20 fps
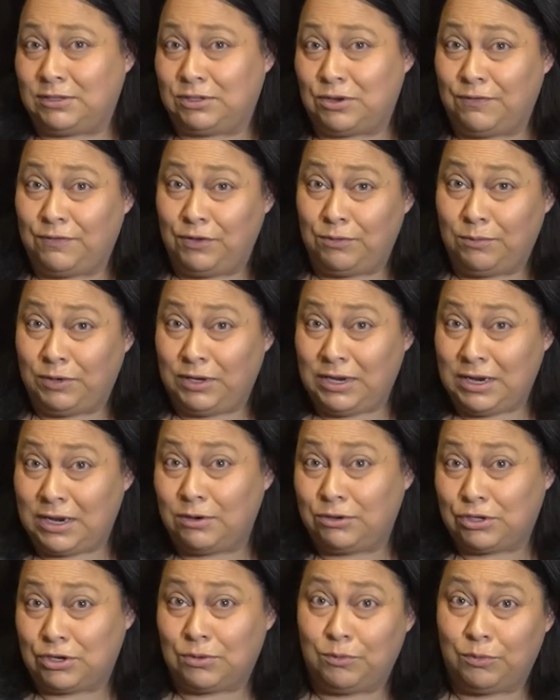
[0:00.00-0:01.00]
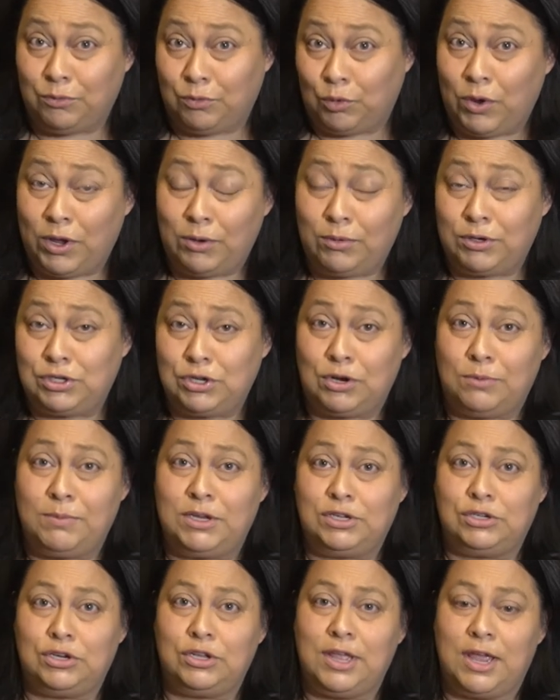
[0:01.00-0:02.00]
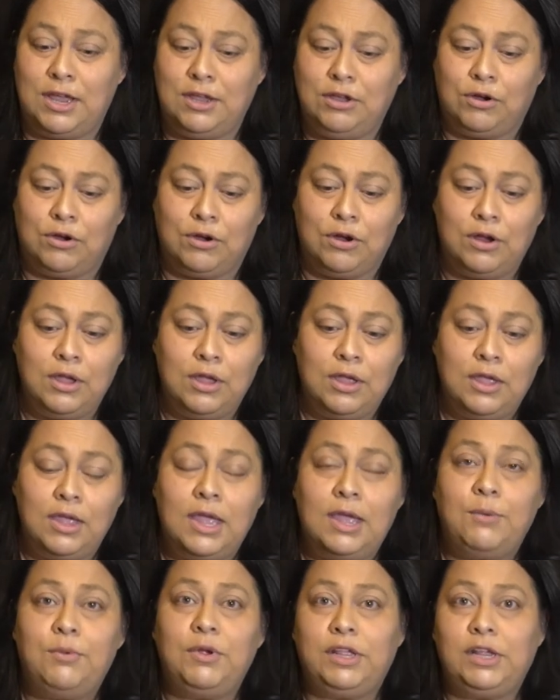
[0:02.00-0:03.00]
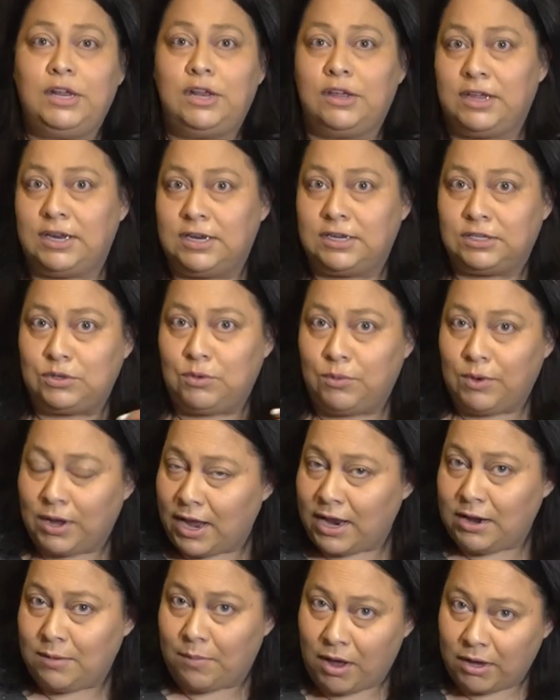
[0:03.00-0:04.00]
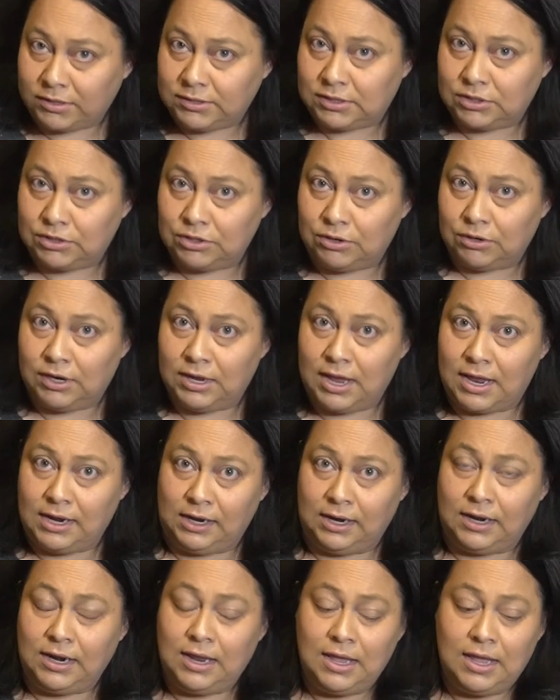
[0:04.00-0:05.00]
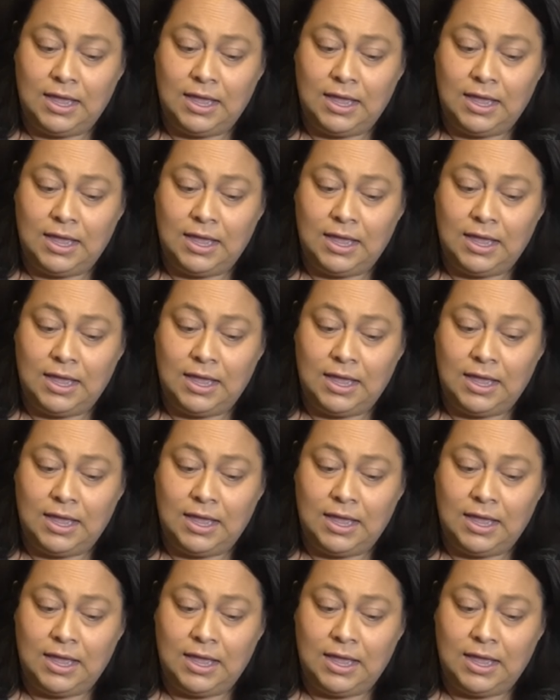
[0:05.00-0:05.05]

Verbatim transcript: So if you need a quick return, make sure that you're really looking into what kind of boxes you're getting,